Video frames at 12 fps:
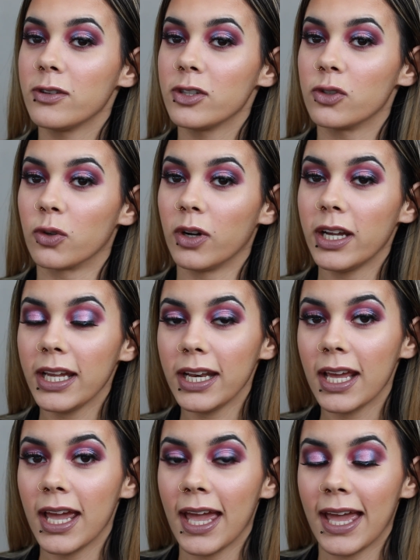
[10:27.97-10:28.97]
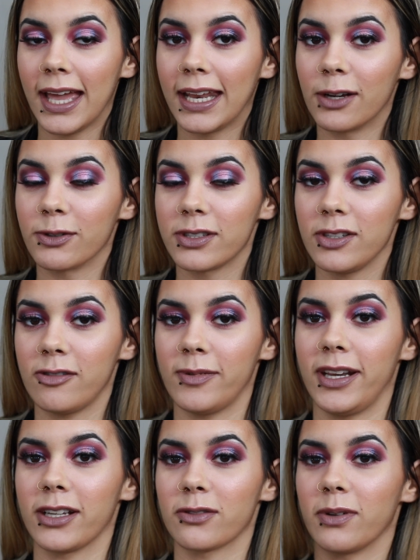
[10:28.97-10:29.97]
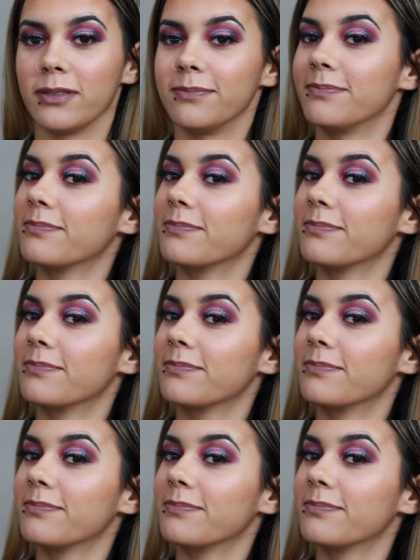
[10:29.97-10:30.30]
enjoyed, and I will see you in my next one.